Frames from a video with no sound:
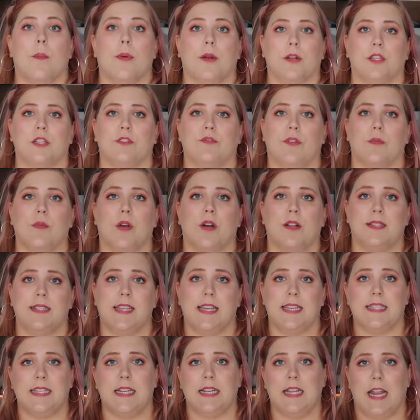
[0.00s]
purchased from called
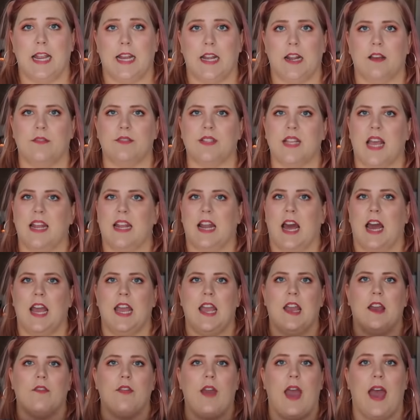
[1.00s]
Daisy Natives, and I
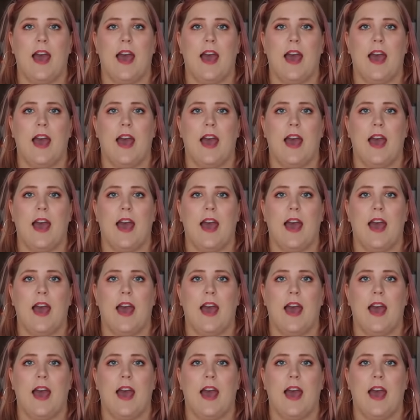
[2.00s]
have